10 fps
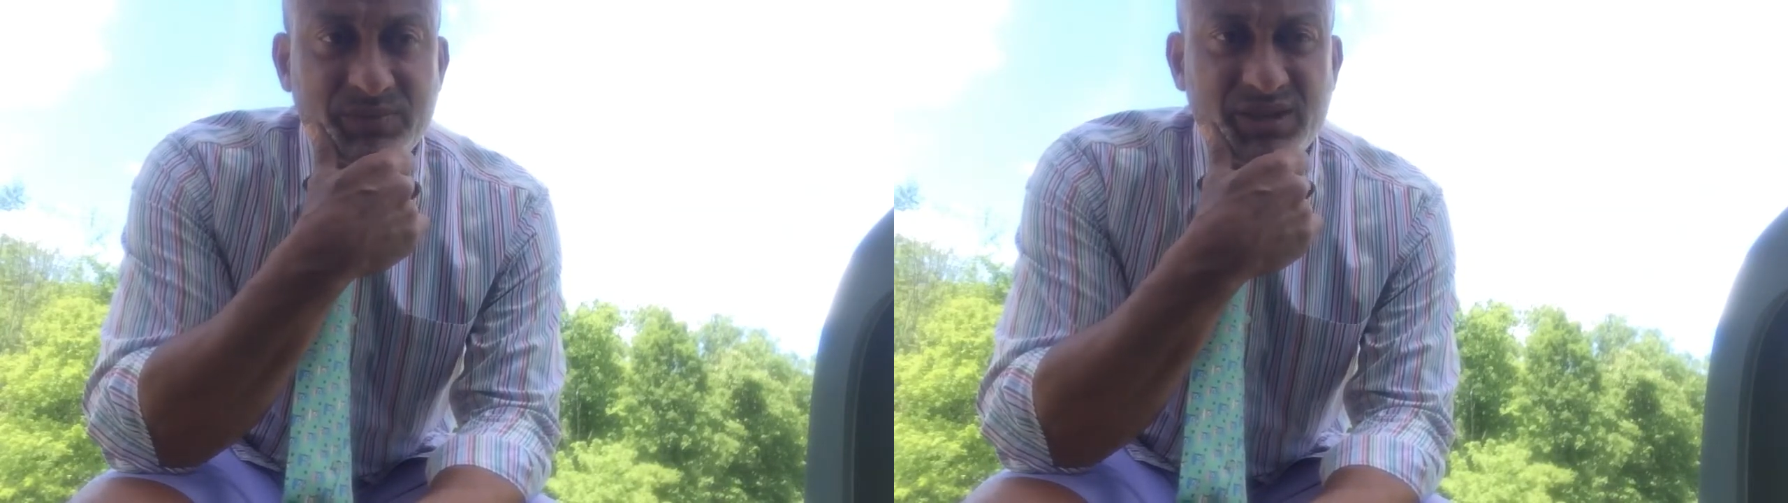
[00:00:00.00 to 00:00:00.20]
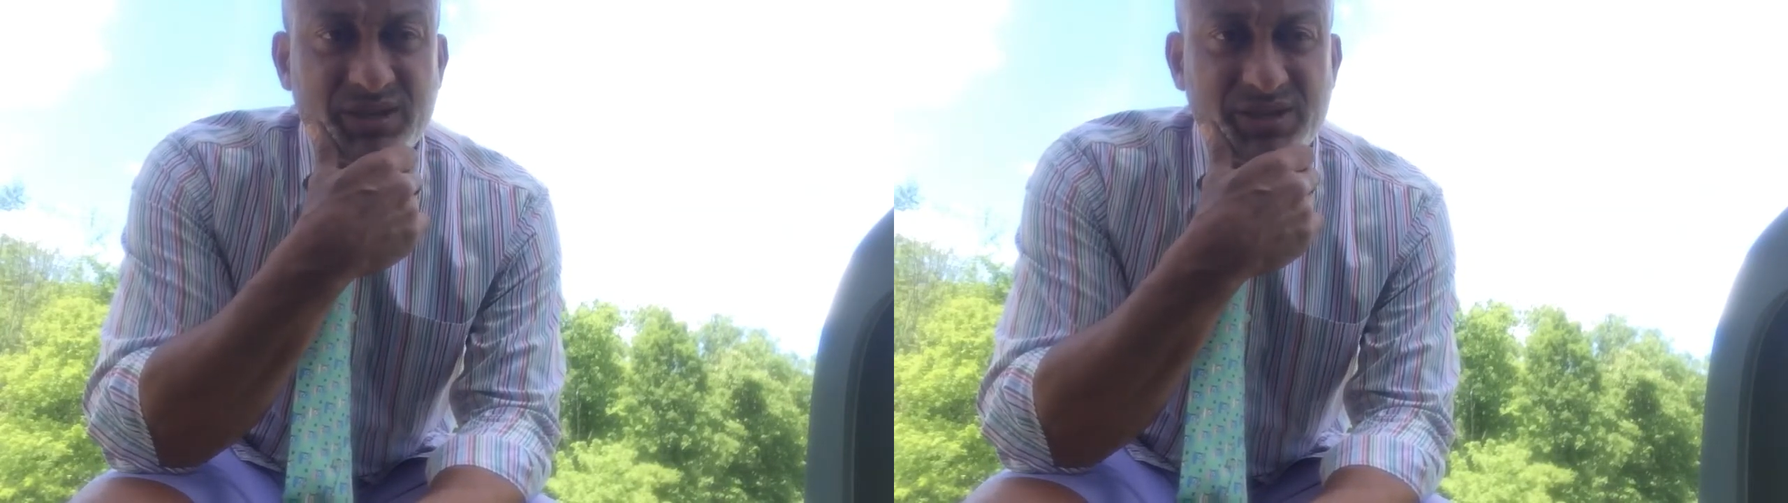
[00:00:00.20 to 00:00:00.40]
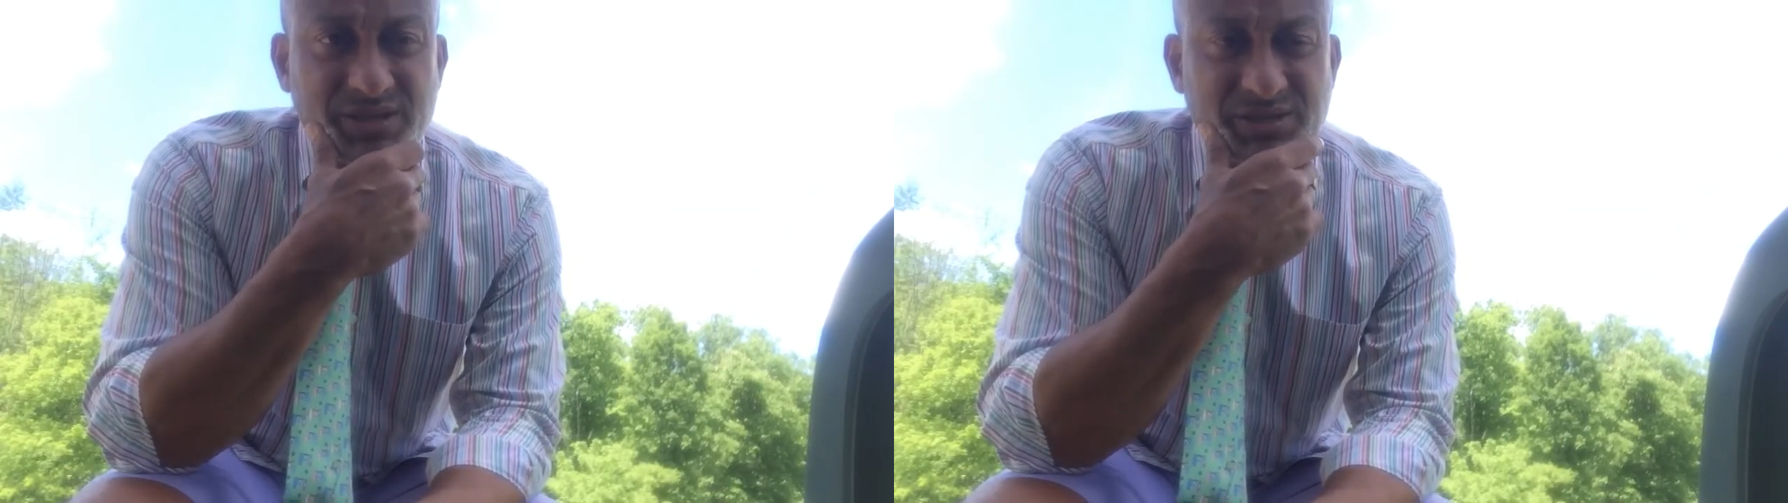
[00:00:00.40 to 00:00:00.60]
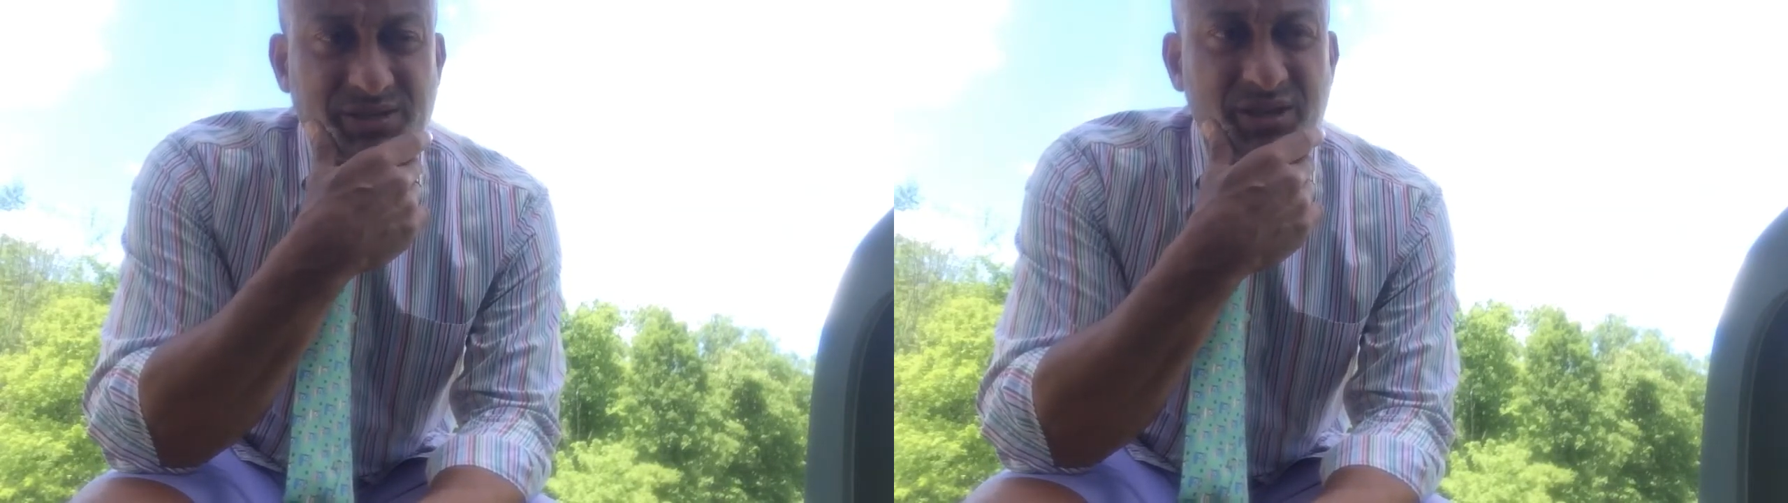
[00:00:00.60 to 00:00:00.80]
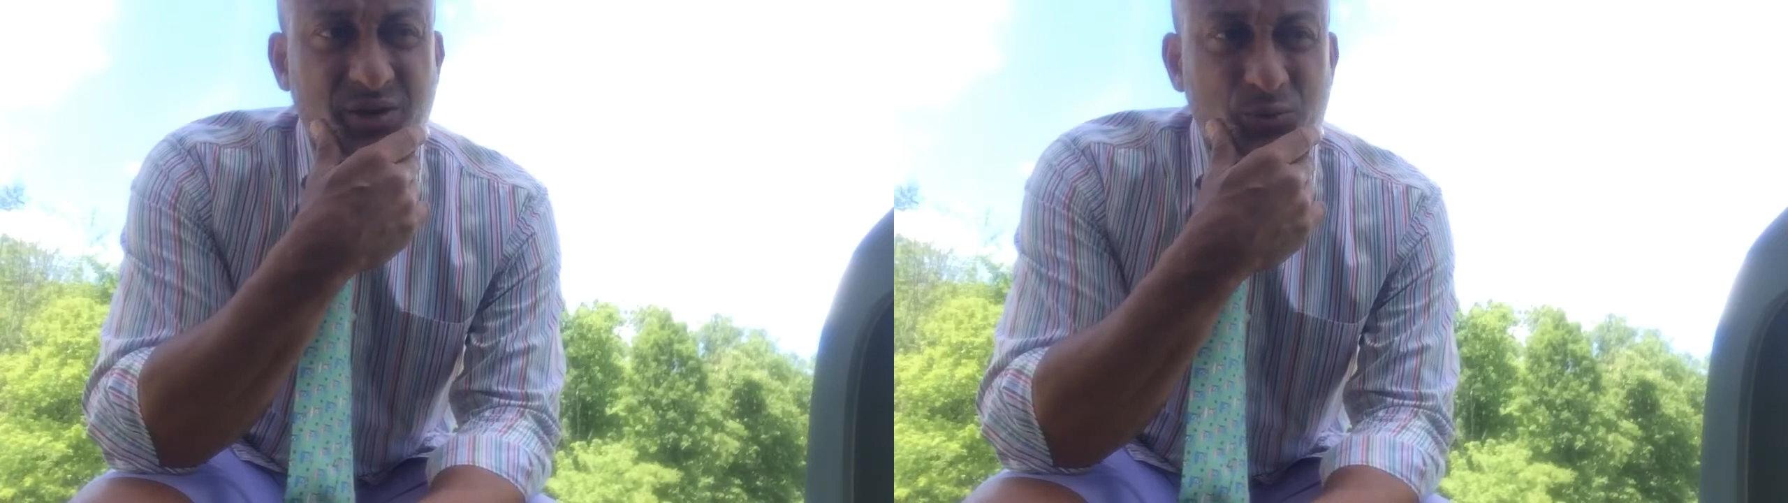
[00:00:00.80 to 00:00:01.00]

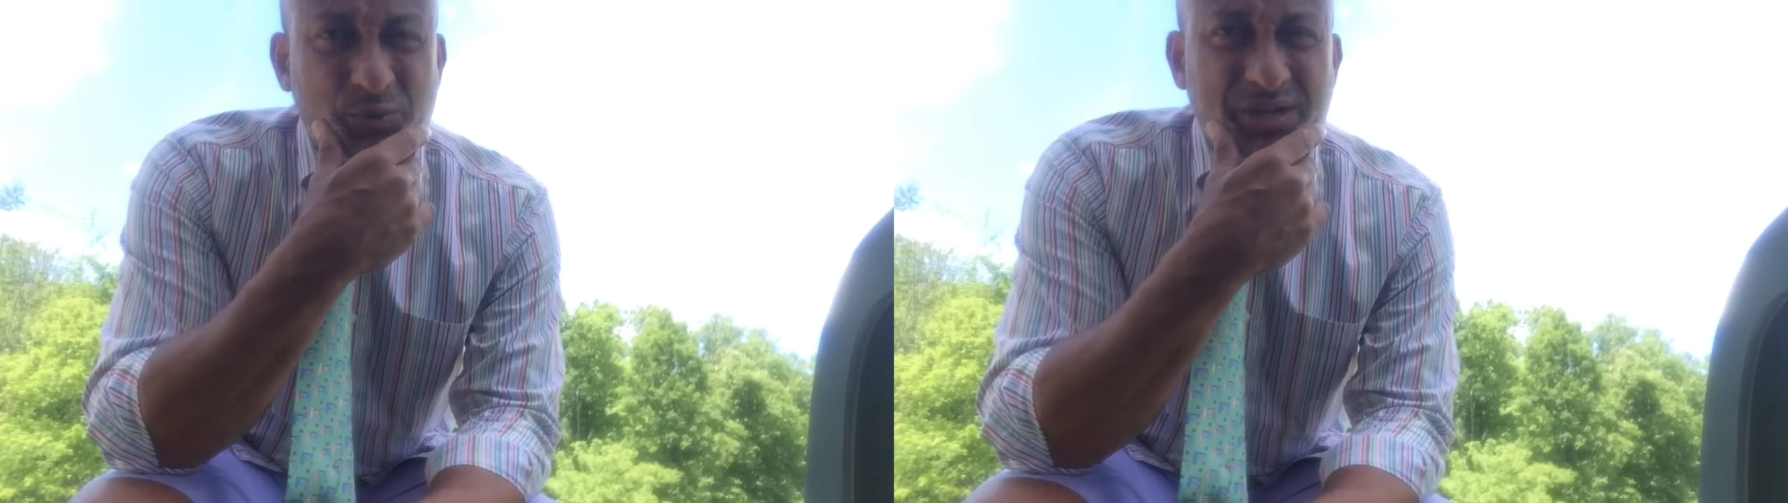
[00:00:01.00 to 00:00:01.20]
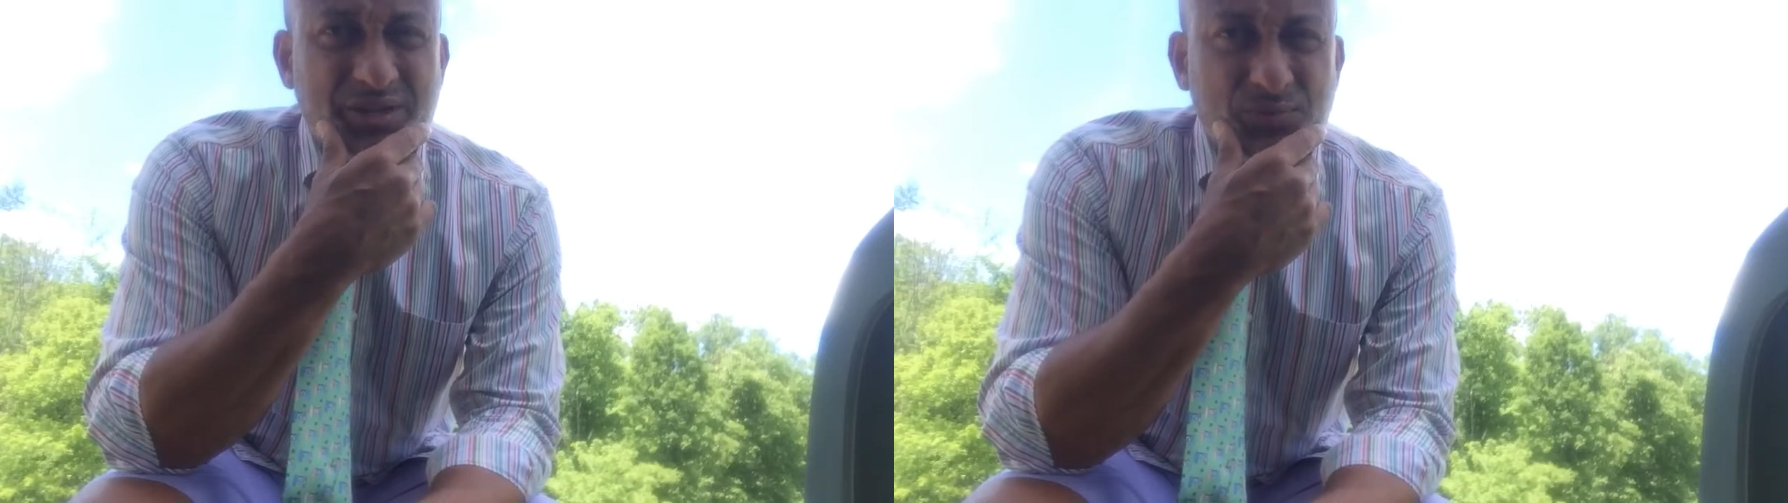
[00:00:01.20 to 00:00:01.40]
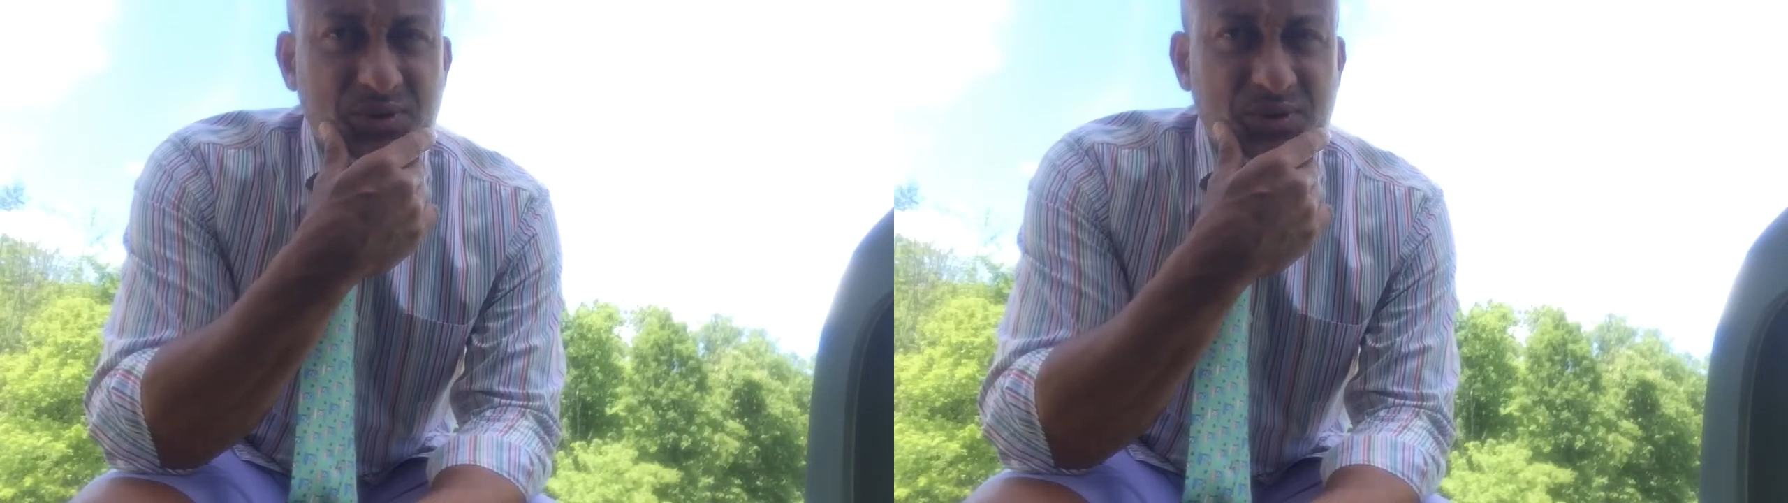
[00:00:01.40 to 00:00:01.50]
is a really,